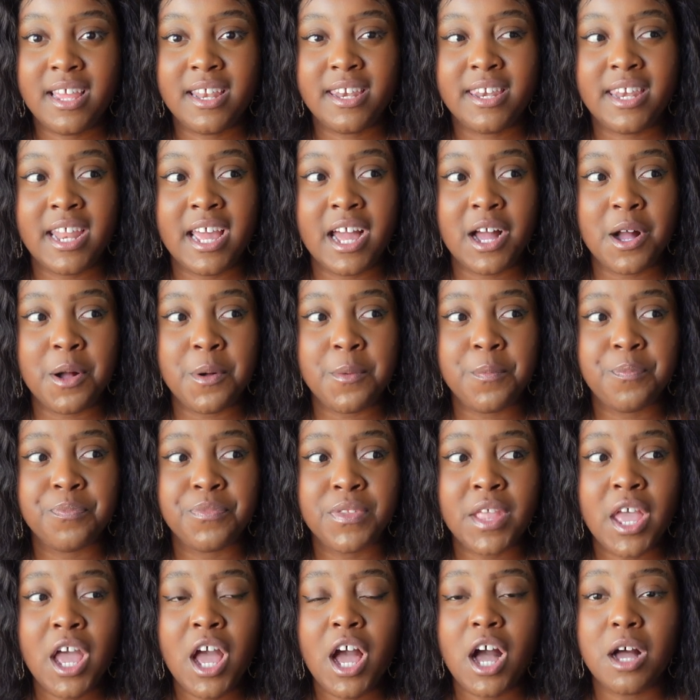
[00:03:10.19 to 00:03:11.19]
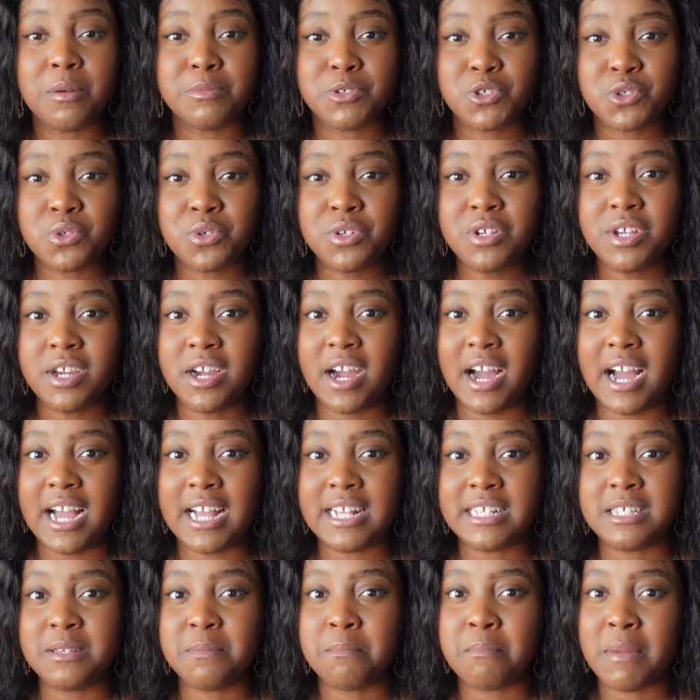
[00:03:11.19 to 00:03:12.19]
Now, I'm sure you
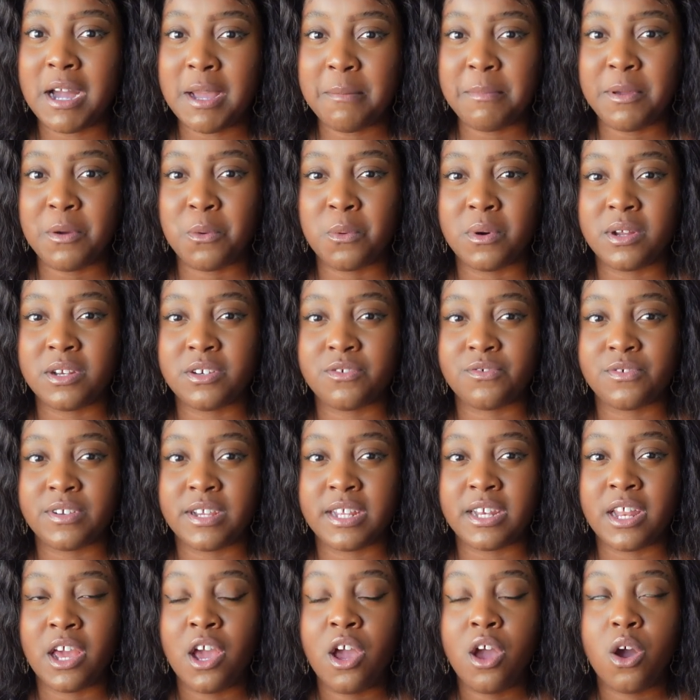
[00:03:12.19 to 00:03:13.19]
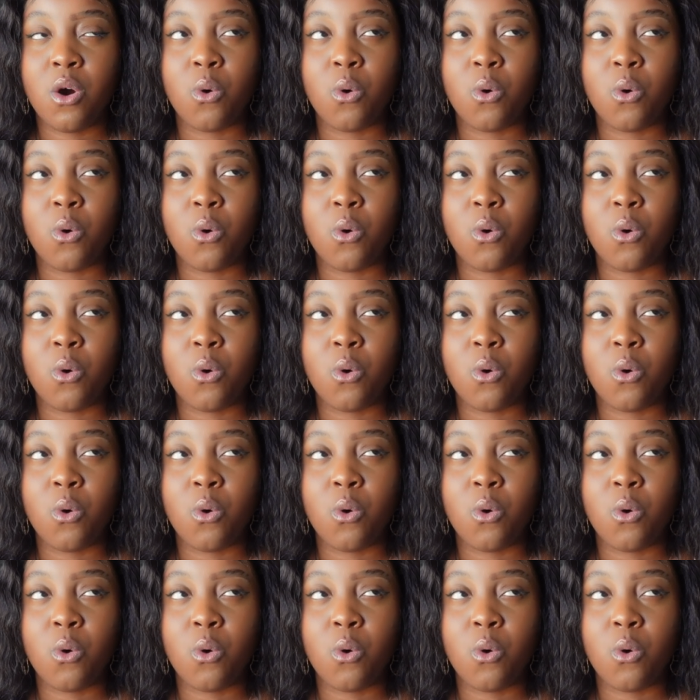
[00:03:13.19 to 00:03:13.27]
guys might be wondering